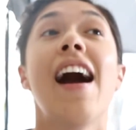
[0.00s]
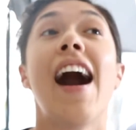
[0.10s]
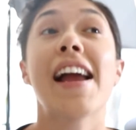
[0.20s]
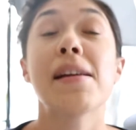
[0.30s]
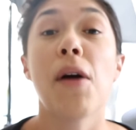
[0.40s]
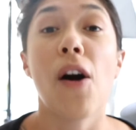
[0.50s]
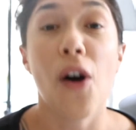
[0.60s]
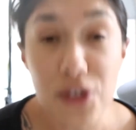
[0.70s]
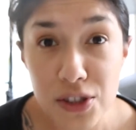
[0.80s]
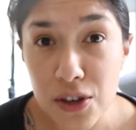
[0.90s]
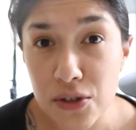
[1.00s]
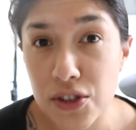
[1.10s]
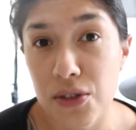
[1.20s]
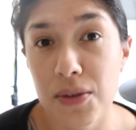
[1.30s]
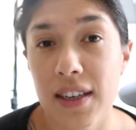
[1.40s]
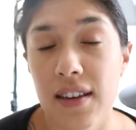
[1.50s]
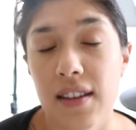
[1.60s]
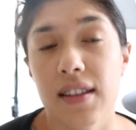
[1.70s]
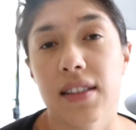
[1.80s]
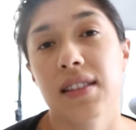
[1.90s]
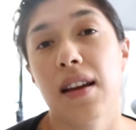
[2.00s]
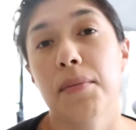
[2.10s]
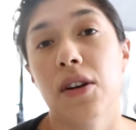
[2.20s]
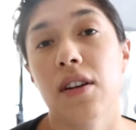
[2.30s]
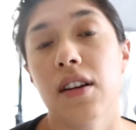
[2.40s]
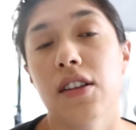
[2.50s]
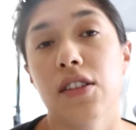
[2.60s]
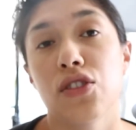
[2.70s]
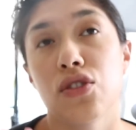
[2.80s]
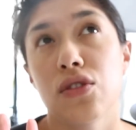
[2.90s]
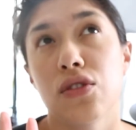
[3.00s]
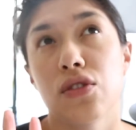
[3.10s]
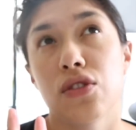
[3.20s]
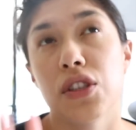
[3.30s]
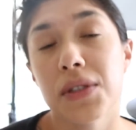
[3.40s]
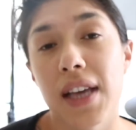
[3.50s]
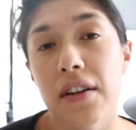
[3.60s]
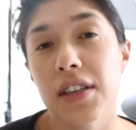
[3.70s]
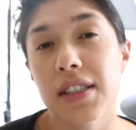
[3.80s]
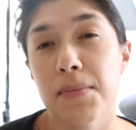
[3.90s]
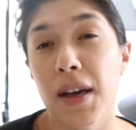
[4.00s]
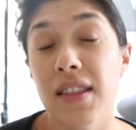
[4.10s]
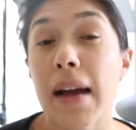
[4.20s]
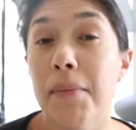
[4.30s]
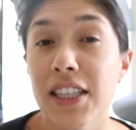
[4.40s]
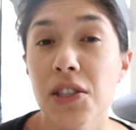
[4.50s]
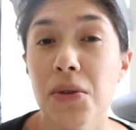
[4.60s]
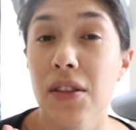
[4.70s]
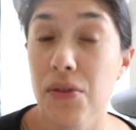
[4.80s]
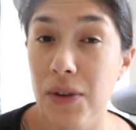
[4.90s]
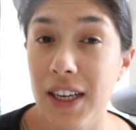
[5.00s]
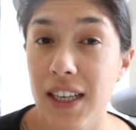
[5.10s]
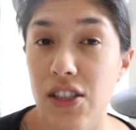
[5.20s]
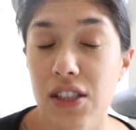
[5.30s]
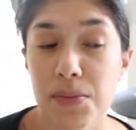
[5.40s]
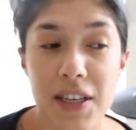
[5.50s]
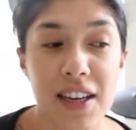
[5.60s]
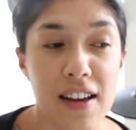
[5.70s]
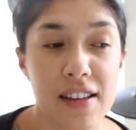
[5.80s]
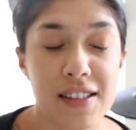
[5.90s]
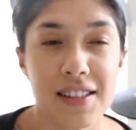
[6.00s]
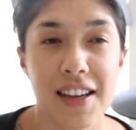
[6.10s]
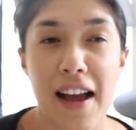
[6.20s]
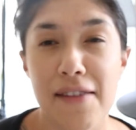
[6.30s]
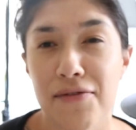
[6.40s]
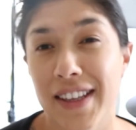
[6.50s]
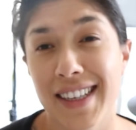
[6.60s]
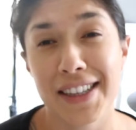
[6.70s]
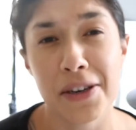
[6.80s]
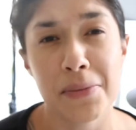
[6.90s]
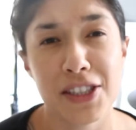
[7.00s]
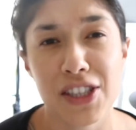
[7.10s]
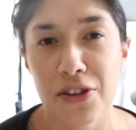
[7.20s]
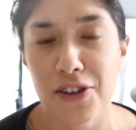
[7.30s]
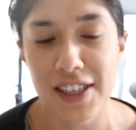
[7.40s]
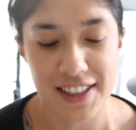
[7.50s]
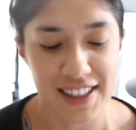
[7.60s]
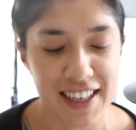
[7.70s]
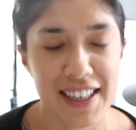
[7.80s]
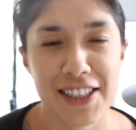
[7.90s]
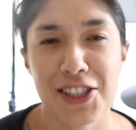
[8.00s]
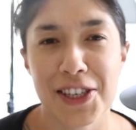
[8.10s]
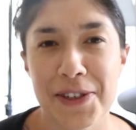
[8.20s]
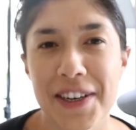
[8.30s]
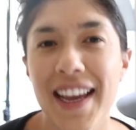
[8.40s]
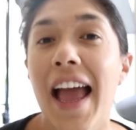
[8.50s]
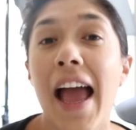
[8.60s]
I am also doing this summer two Saturdays a month. I might do it three just because I'm feeling a little bit generous in June.